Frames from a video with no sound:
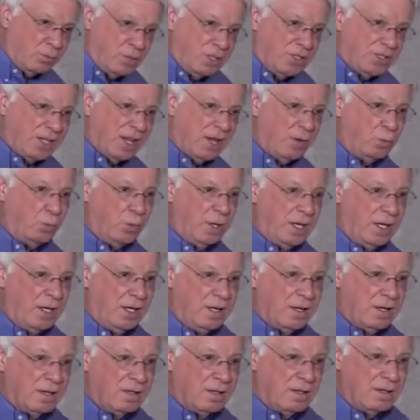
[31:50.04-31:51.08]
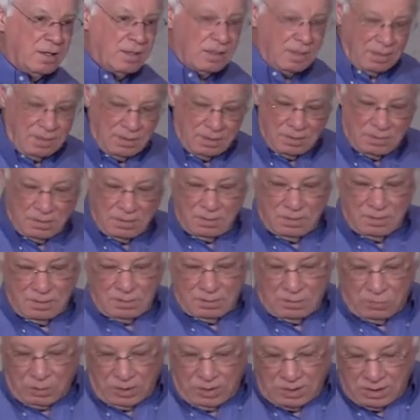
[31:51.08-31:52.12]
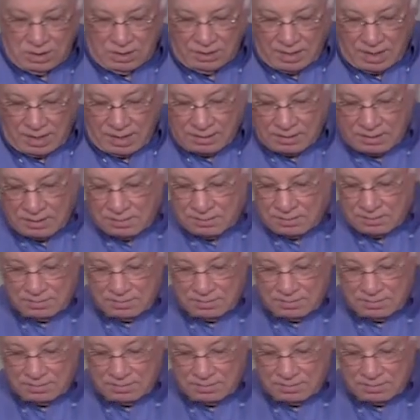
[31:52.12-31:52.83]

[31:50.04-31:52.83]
we say we? We need that.